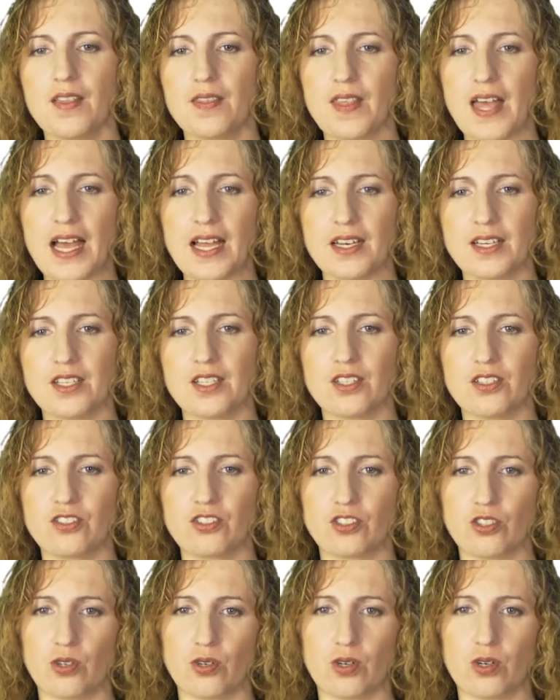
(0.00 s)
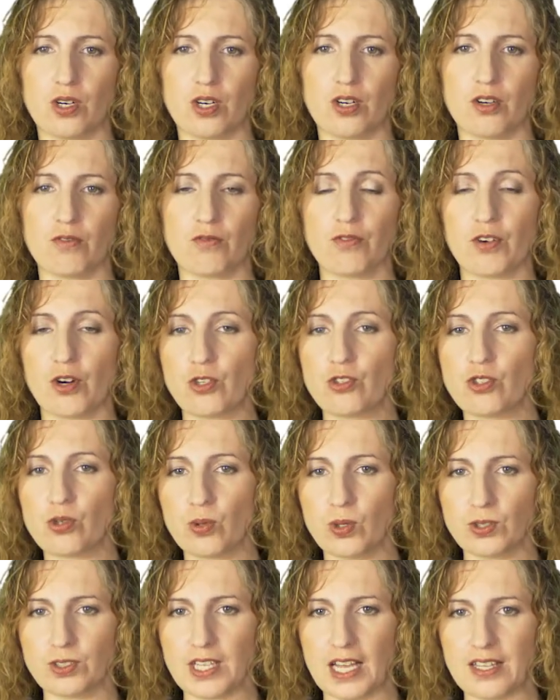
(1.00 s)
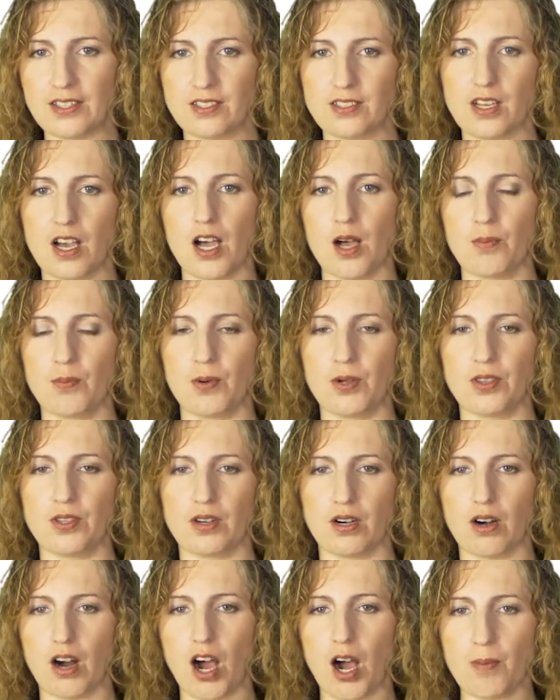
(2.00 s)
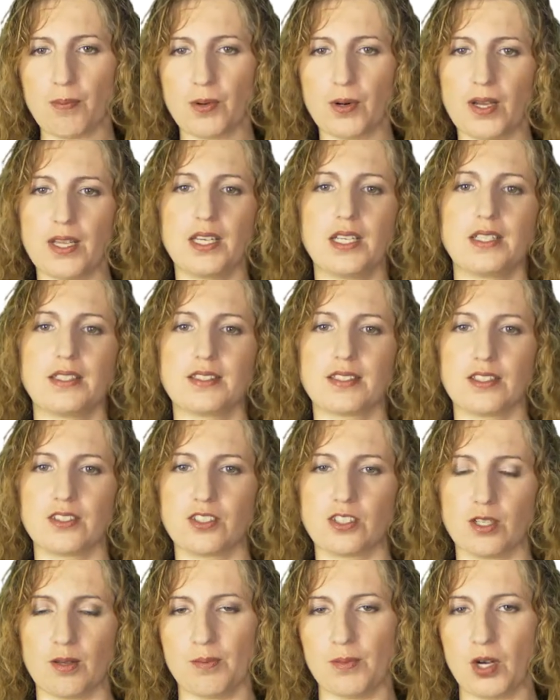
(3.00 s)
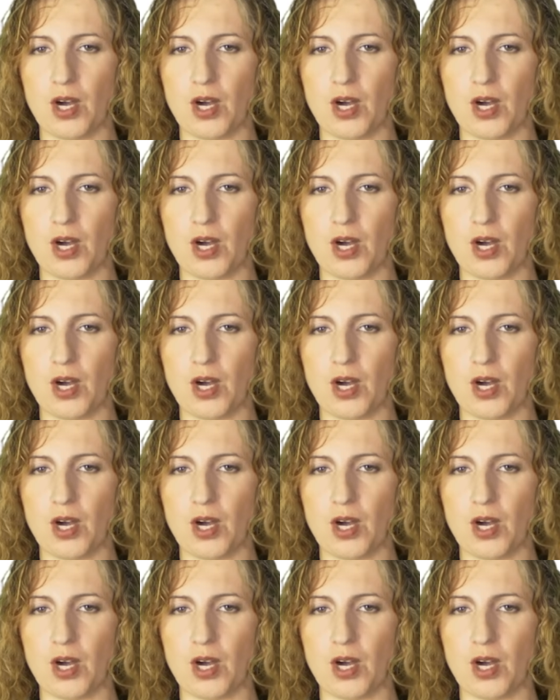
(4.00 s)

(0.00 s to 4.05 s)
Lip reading: That is your virtual desktop with your operating system,